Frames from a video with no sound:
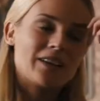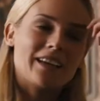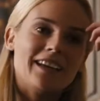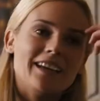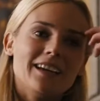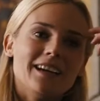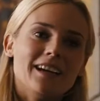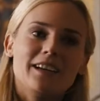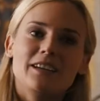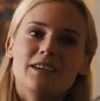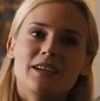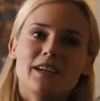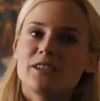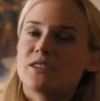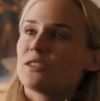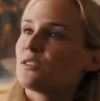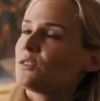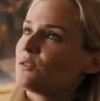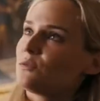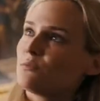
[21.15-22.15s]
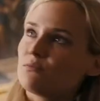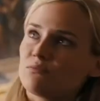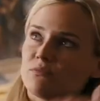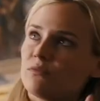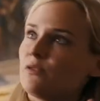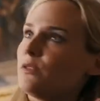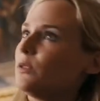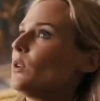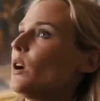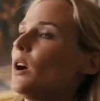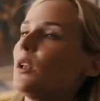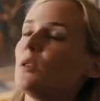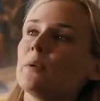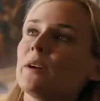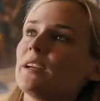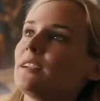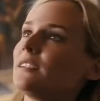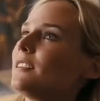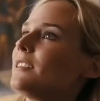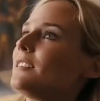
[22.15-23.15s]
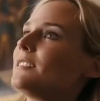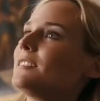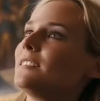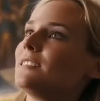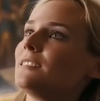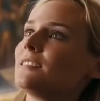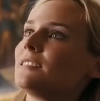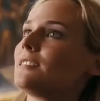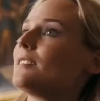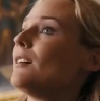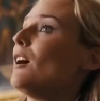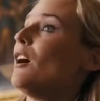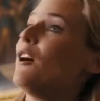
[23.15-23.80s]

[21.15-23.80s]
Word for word: okay, I, I just flew all the way to London to